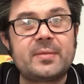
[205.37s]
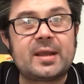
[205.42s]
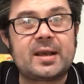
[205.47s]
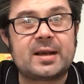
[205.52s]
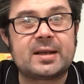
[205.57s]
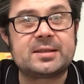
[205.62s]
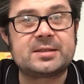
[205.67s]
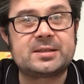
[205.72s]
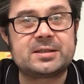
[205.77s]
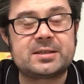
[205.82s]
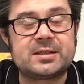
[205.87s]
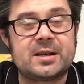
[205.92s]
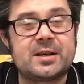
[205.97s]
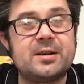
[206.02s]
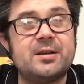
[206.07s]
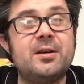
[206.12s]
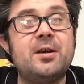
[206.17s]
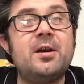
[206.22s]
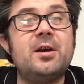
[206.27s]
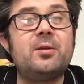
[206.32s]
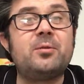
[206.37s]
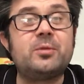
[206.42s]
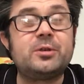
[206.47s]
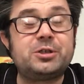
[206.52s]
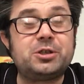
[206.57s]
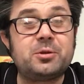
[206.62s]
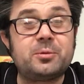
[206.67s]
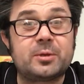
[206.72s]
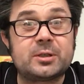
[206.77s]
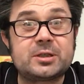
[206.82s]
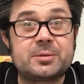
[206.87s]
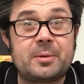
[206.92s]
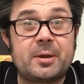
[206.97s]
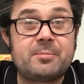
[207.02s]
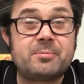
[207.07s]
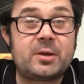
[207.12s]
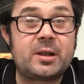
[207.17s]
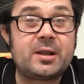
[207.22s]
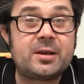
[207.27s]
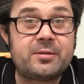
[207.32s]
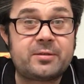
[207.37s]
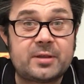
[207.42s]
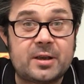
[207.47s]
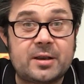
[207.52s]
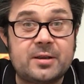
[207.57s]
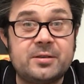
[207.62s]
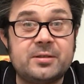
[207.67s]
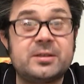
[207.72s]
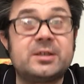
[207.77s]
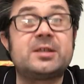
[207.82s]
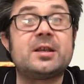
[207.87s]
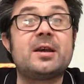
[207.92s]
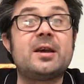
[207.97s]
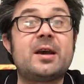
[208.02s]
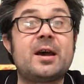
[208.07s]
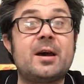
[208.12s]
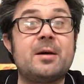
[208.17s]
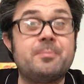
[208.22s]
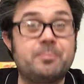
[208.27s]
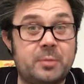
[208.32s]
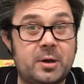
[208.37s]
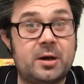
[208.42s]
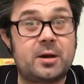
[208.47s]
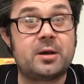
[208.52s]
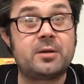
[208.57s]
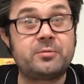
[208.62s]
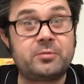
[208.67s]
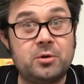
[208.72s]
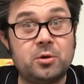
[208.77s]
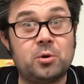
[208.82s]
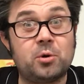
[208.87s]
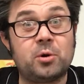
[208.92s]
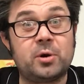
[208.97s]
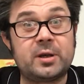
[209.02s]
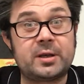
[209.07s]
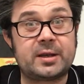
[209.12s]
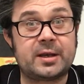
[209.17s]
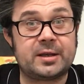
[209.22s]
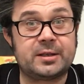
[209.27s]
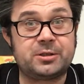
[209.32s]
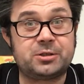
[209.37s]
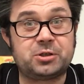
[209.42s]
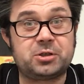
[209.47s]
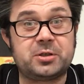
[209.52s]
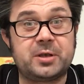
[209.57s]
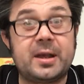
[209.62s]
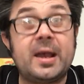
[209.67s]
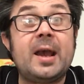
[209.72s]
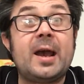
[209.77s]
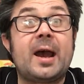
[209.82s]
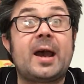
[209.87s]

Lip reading: And so, would you want to make many of those part of your country?